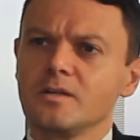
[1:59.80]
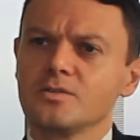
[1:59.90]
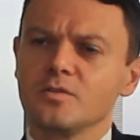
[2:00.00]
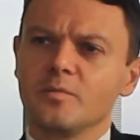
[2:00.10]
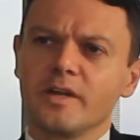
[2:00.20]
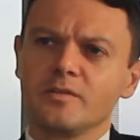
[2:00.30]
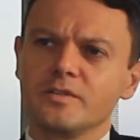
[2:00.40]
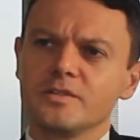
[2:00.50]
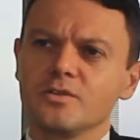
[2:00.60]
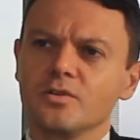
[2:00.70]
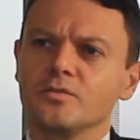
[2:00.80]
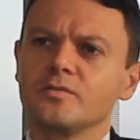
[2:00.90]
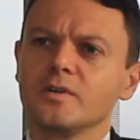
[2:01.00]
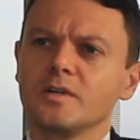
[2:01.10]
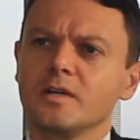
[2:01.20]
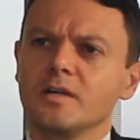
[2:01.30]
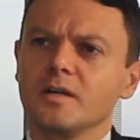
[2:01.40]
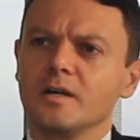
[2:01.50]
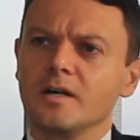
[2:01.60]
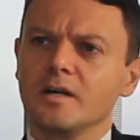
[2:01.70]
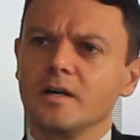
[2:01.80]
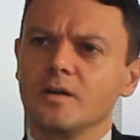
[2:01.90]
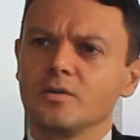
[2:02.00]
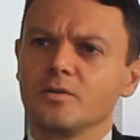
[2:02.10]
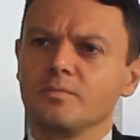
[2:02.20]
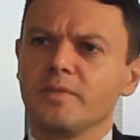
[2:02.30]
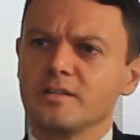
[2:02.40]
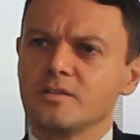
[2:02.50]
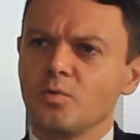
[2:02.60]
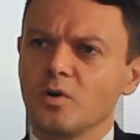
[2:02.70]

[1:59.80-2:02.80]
so the benefits of uh, better